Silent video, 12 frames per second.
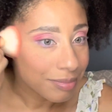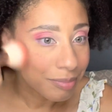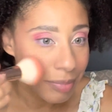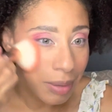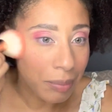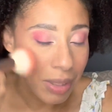
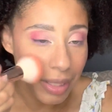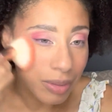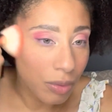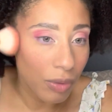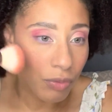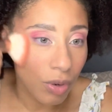But I'm kind of
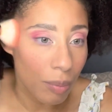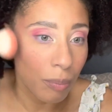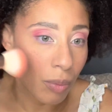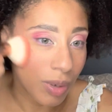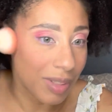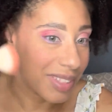going for a
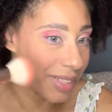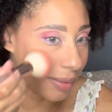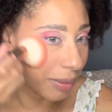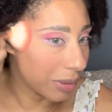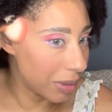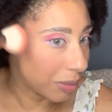more
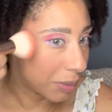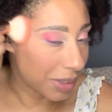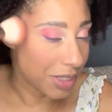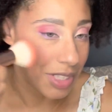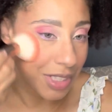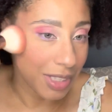subtle look with the
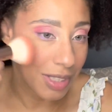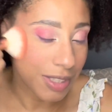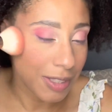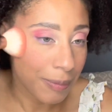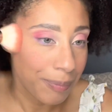cheeks.